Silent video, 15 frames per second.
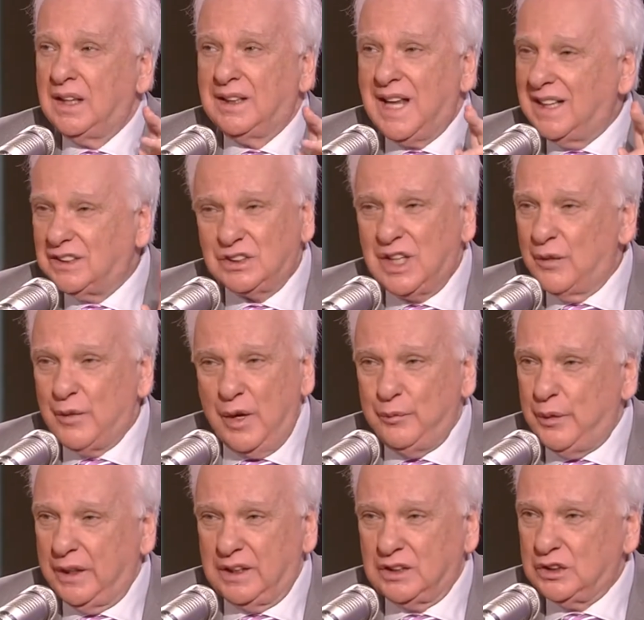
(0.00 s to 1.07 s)
That's not my
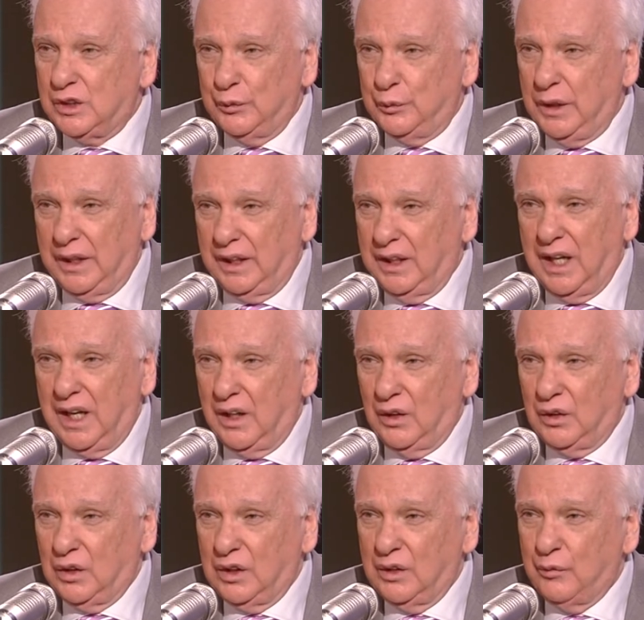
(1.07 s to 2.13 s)
biggest complaint
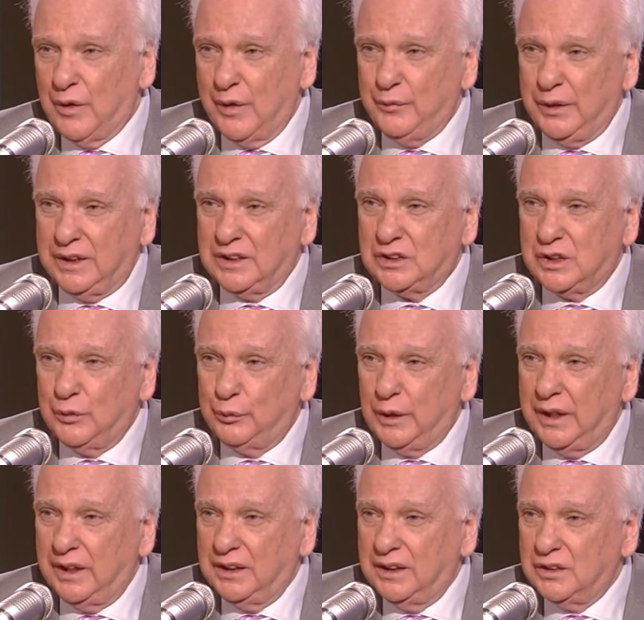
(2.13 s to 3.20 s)
now. My biggest
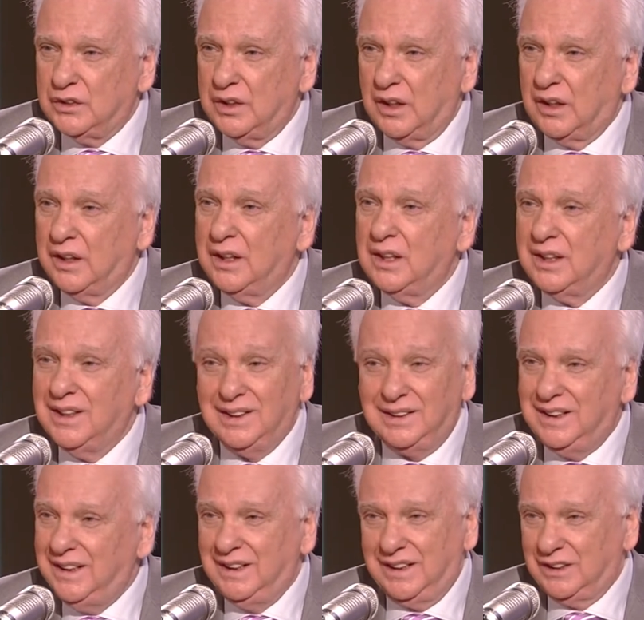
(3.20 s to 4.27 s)
complaint is their
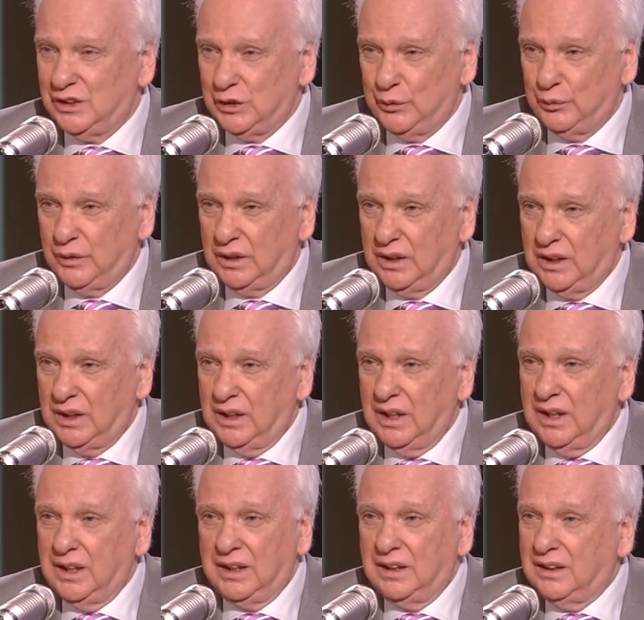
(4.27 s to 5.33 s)
elitism.
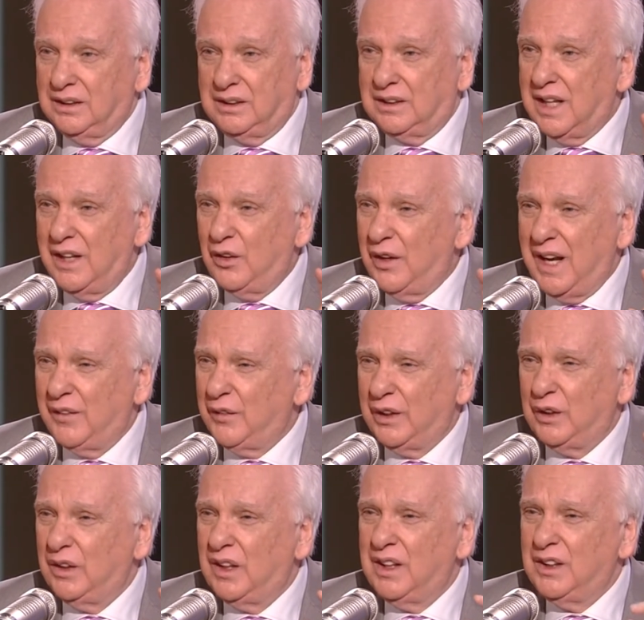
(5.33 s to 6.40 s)
They don't have
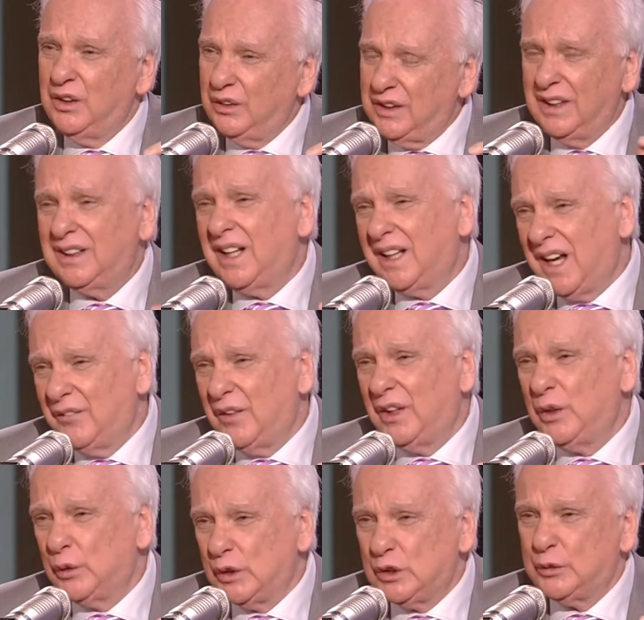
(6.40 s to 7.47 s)
any. You think they'd have
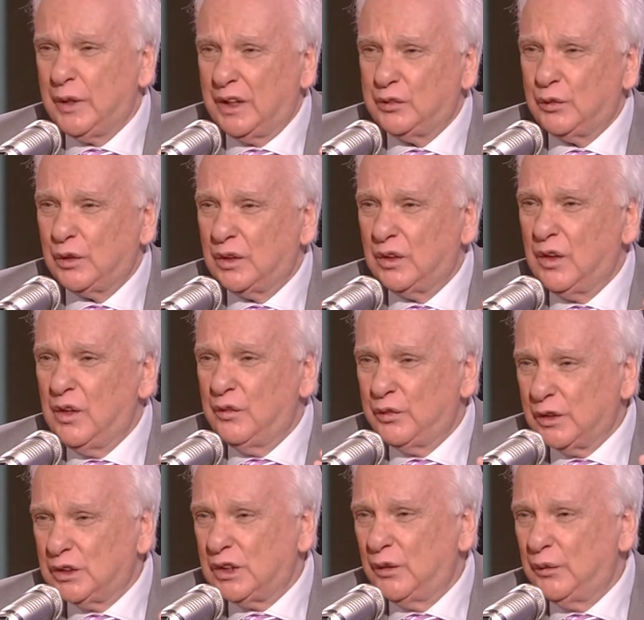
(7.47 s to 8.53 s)
any respect for
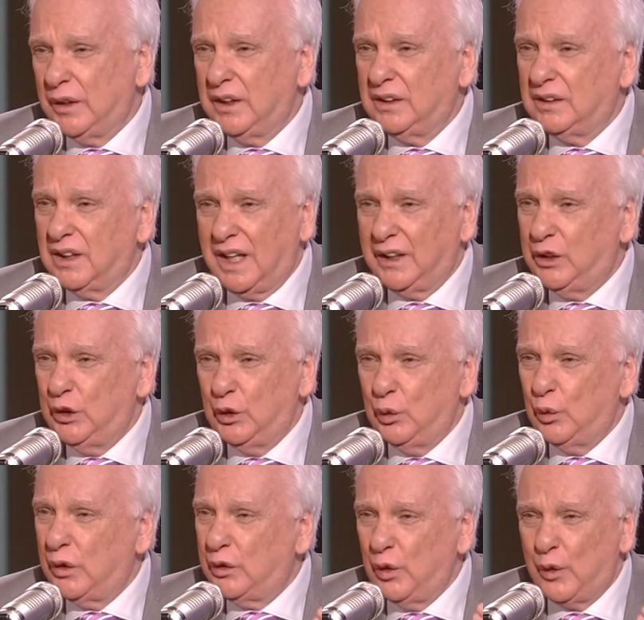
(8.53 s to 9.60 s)
somebody like
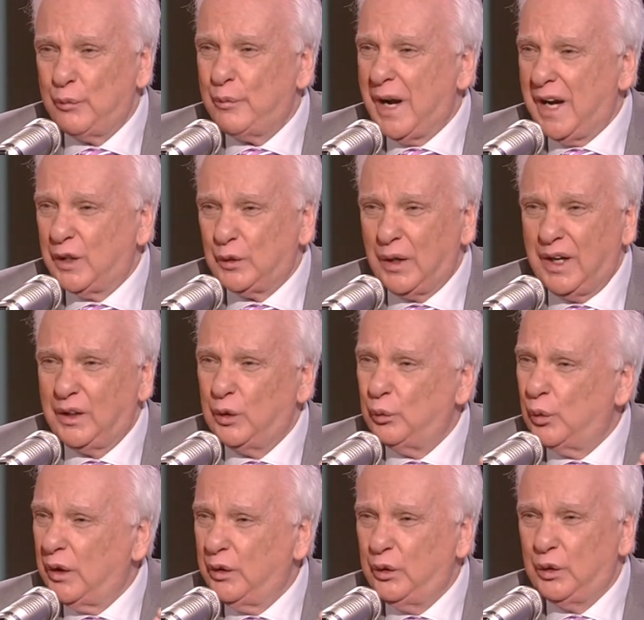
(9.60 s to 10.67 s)
you with your background
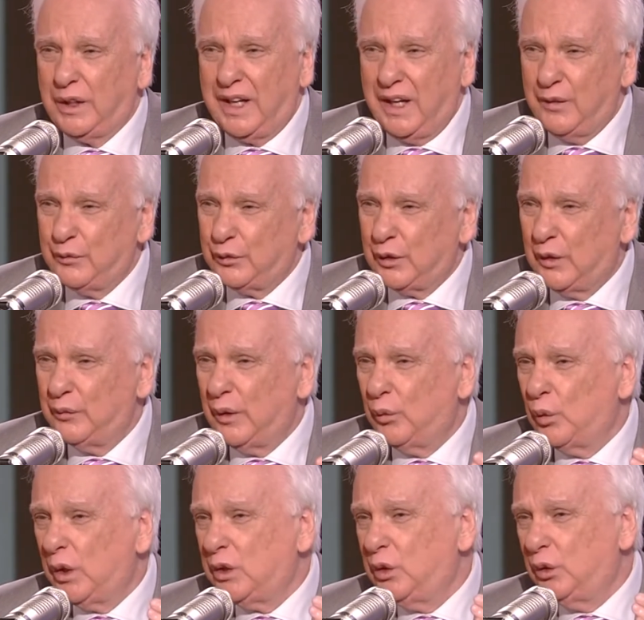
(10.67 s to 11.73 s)
and where you came from
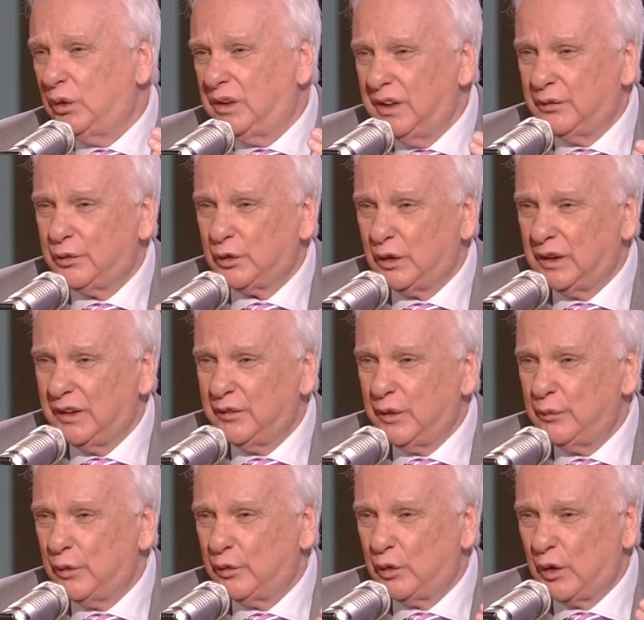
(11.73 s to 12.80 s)
and what you did for a
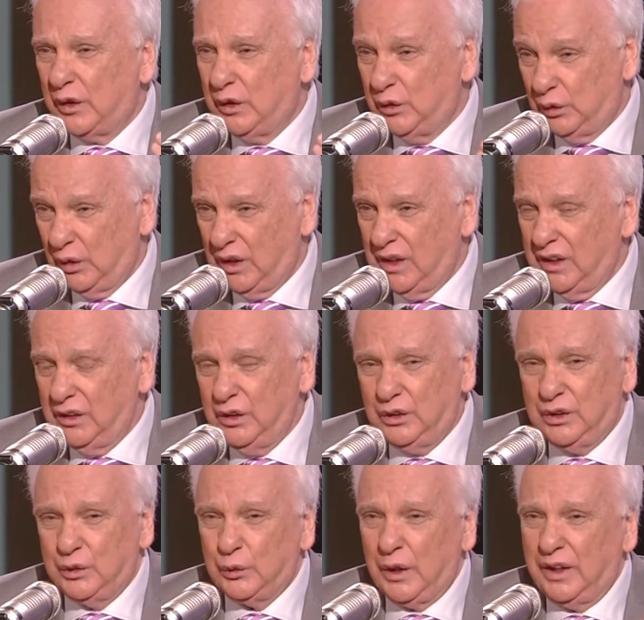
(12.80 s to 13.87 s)
living before you
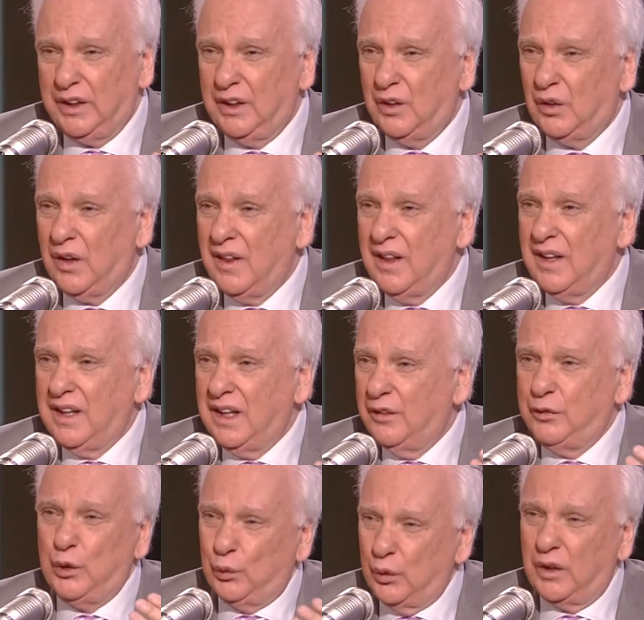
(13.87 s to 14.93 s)
did radio
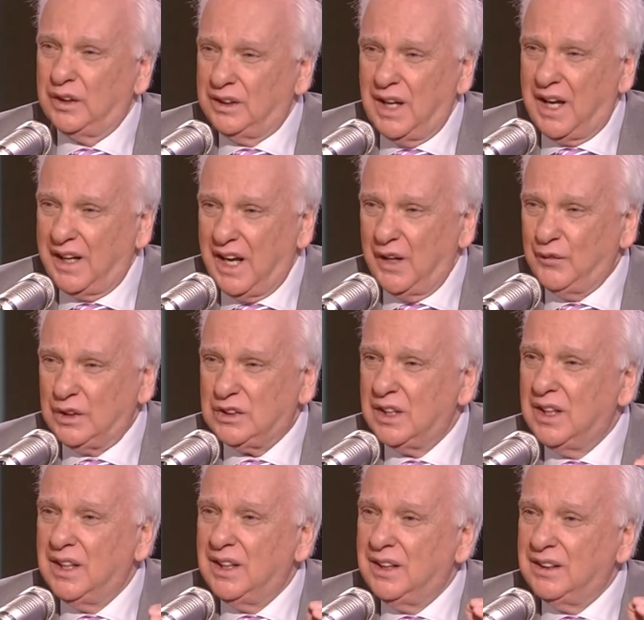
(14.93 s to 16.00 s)
if you weren't Don Imus?